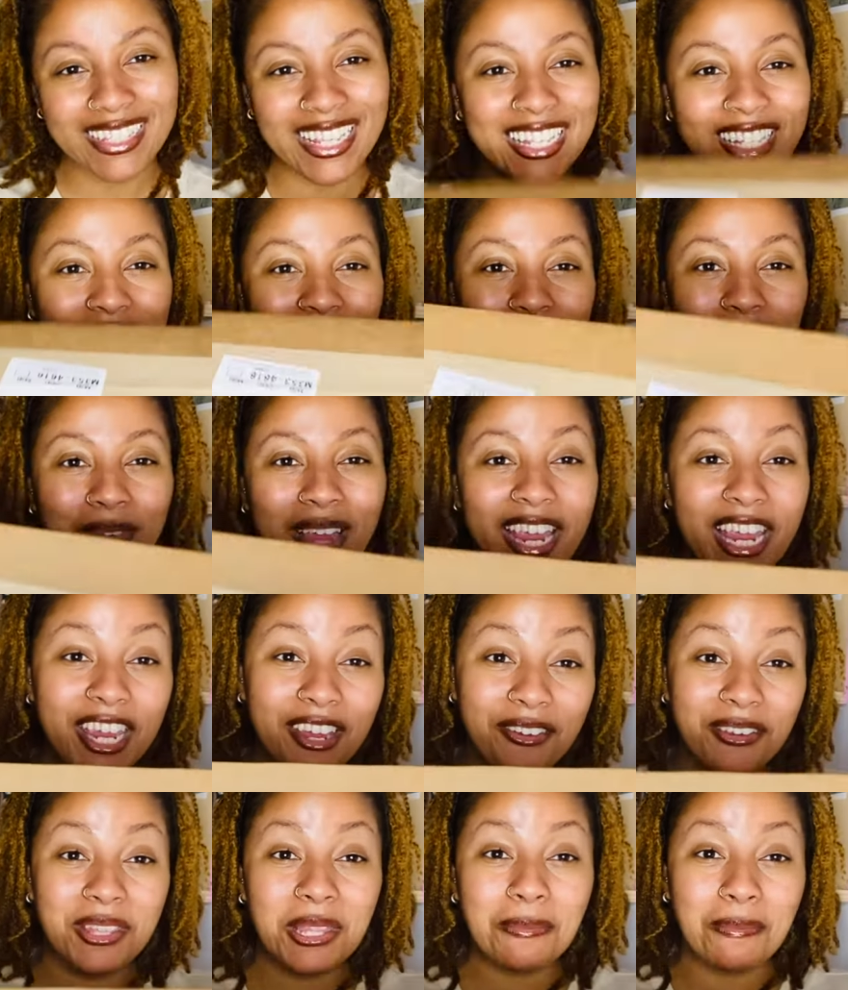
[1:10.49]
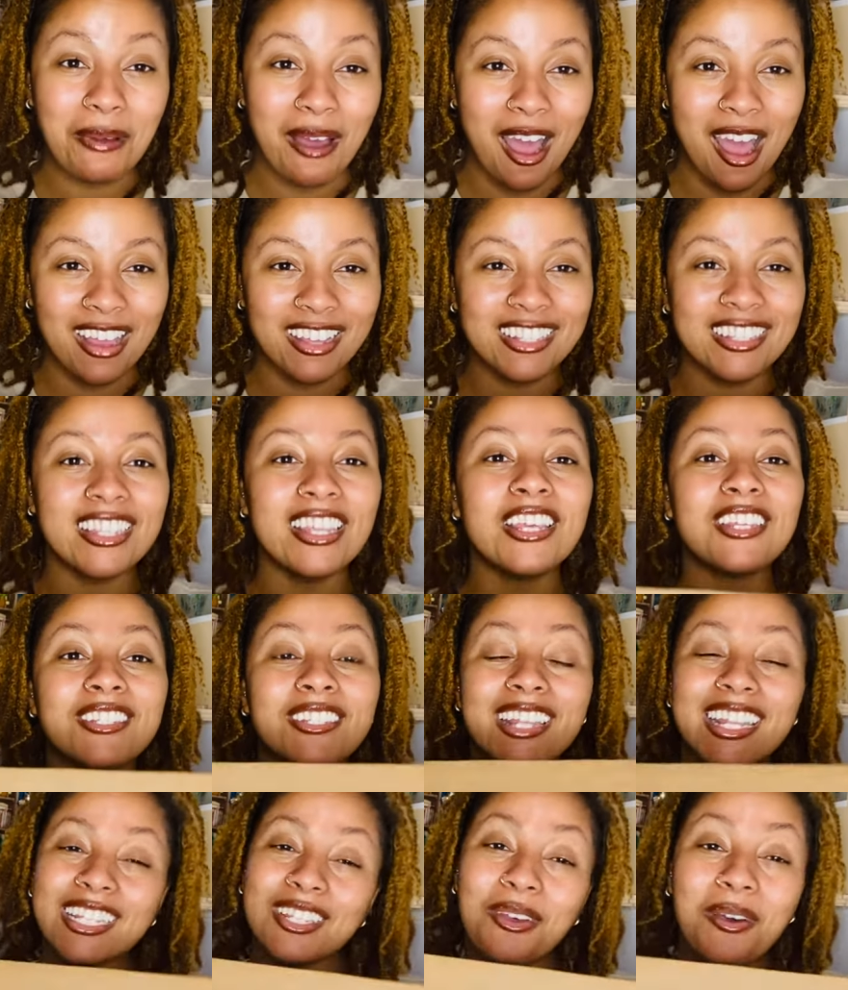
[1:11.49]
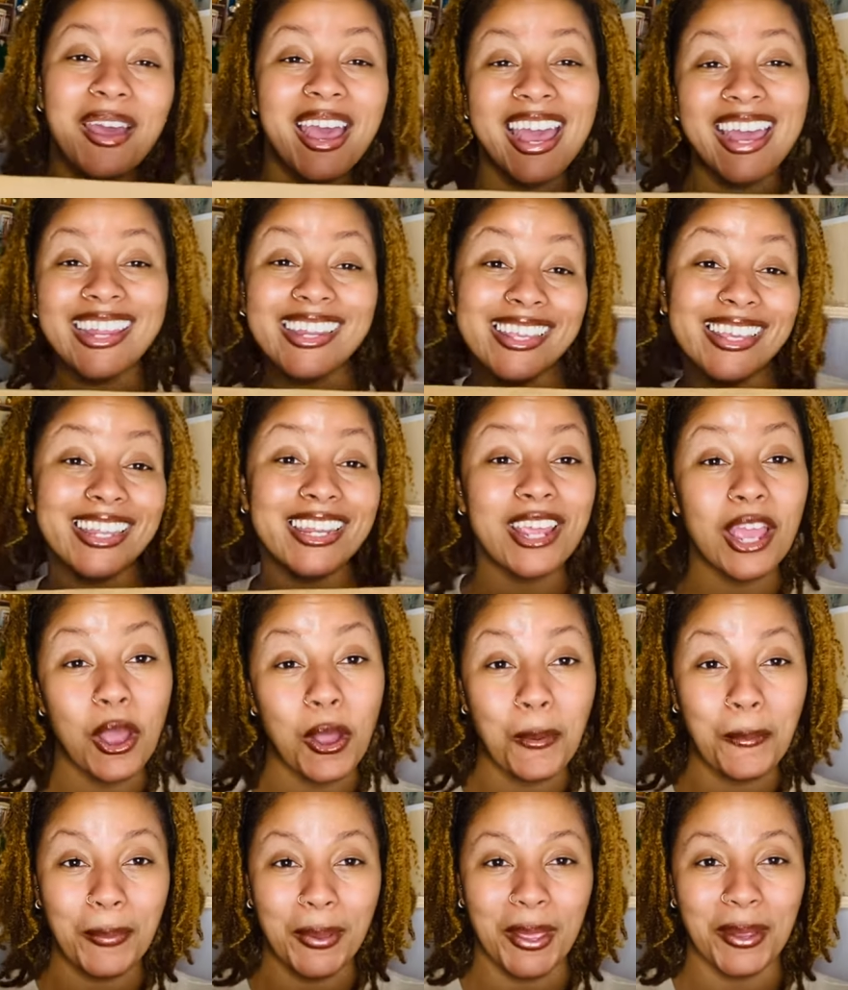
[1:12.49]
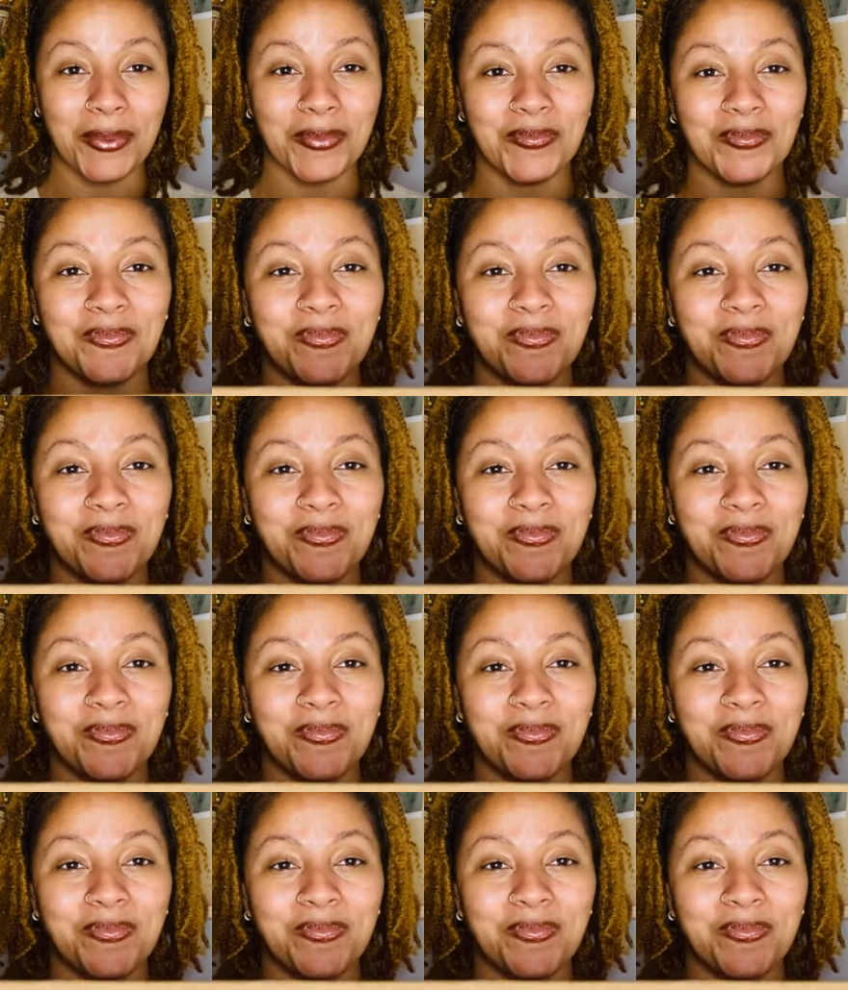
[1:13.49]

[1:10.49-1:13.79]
So it's right here in the box. So let's go ahead and get it open.